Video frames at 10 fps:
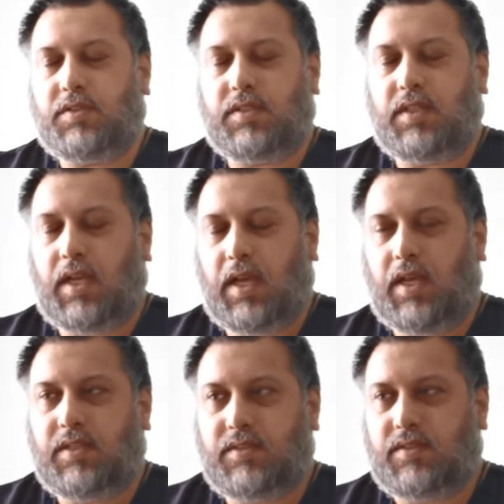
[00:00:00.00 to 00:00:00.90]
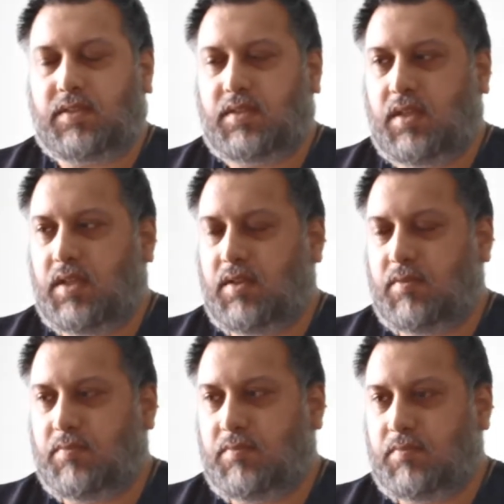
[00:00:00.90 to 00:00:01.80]
wasn't as
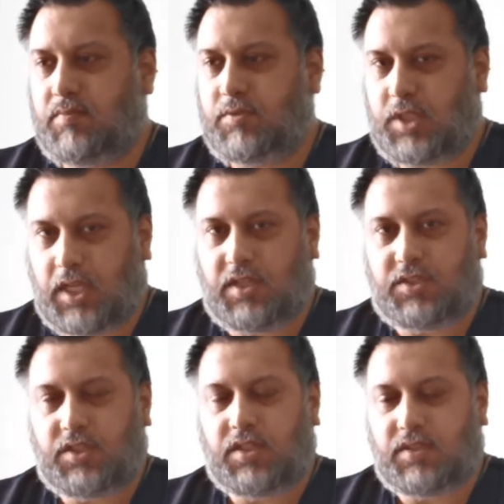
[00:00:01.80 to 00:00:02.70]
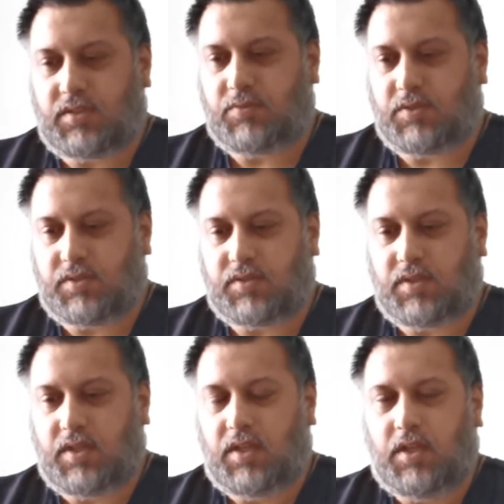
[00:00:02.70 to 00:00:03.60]
challenging as it was
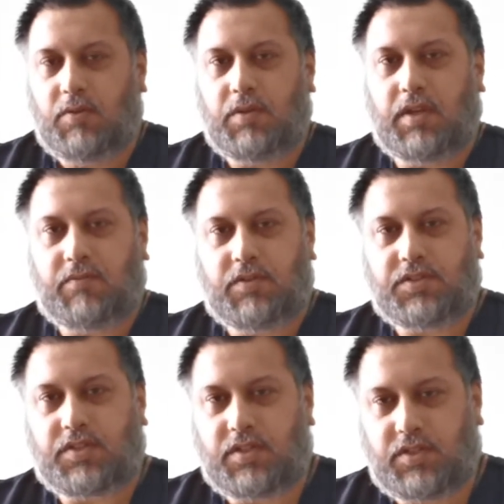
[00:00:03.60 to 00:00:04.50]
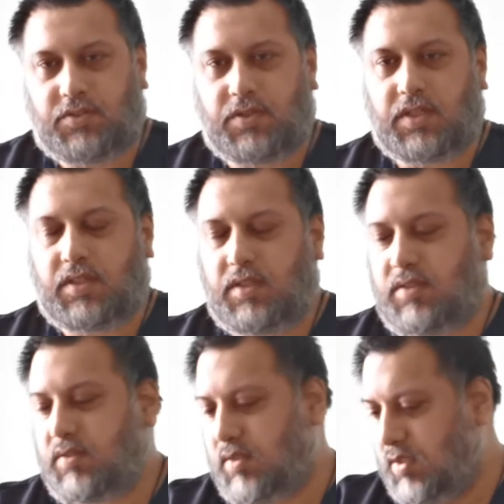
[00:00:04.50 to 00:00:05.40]
when I first started doing
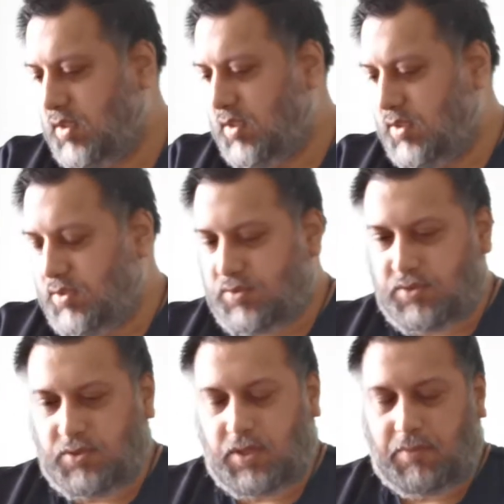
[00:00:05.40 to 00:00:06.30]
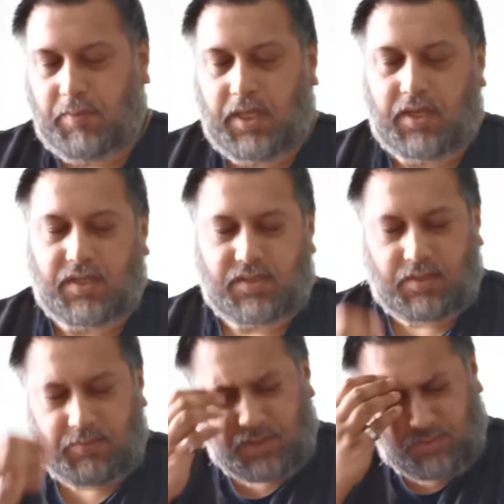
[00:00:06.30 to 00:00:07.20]
these. So I may, next
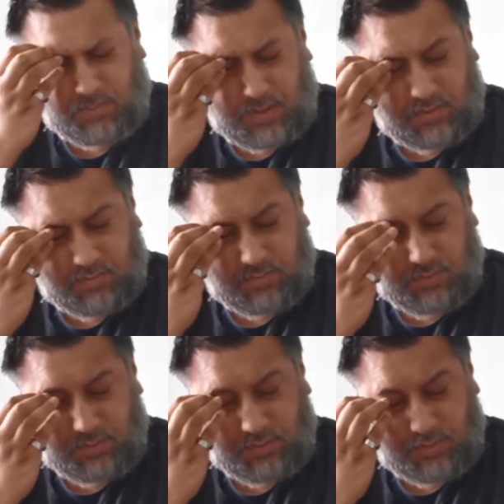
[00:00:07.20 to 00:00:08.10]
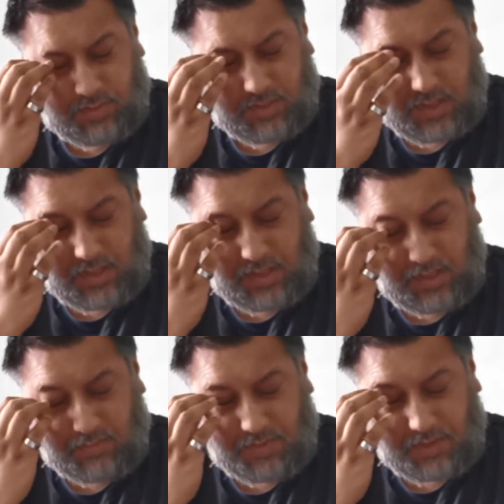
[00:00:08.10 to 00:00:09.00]
time I do bent over rows, use a slightly
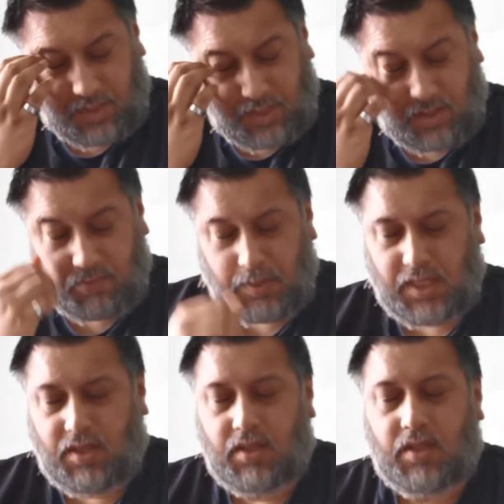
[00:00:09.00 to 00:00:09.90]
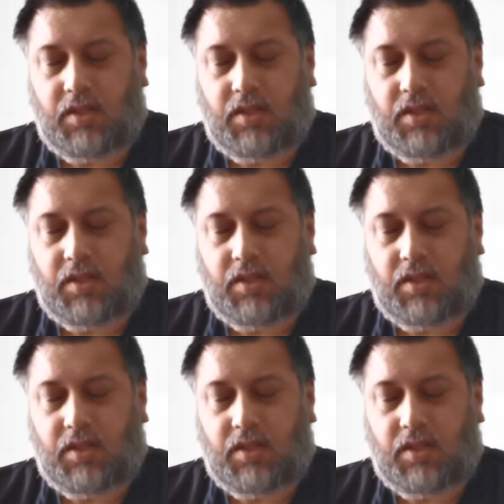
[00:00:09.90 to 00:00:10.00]
heavier kettlebell.